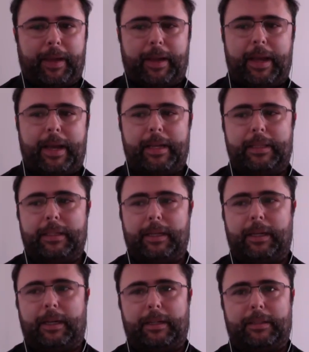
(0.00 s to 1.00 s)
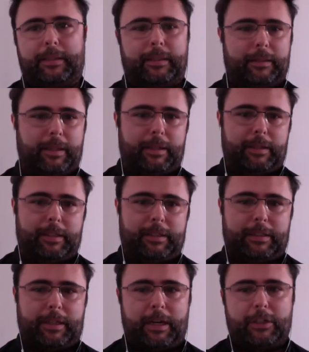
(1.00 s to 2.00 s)
and the
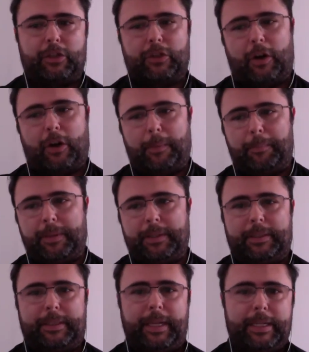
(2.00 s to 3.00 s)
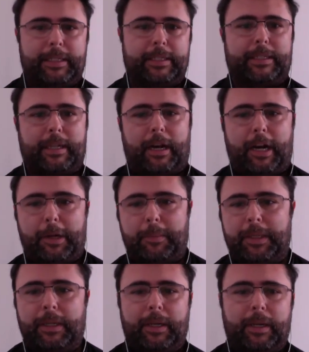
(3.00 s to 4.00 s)
start, stop, date and
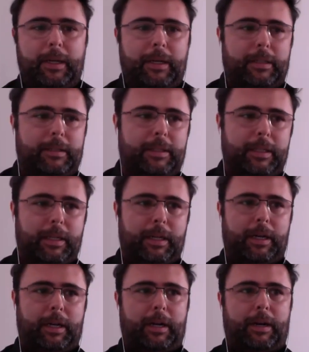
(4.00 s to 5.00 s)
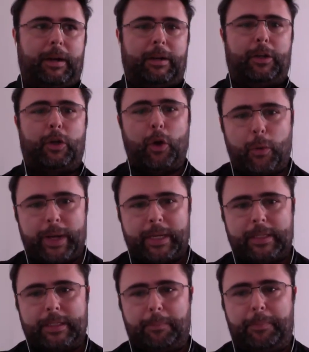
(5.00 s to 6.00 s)
time, the
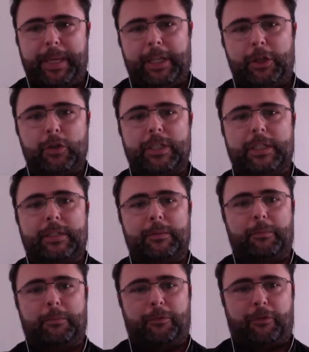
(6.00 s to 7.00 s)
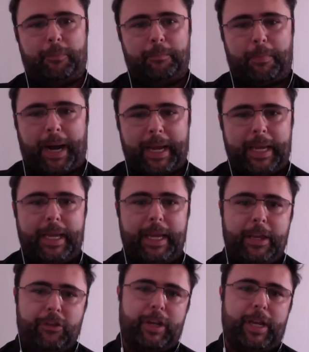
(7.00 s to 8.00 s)
current being used by
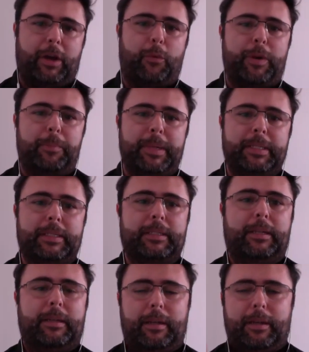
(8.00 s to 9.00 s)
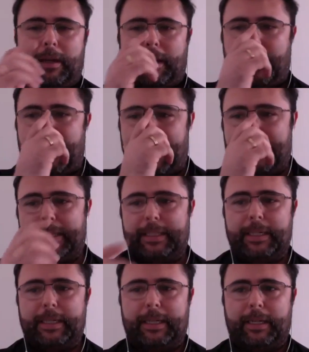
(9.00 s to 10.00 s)
each equipment,
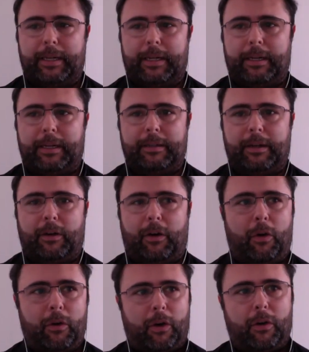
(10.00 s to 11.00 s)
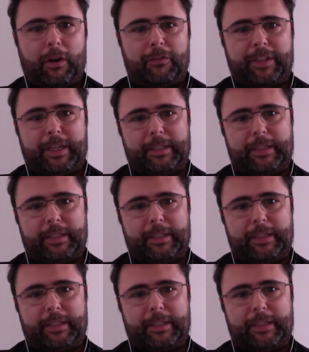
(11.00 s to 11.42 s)
and all of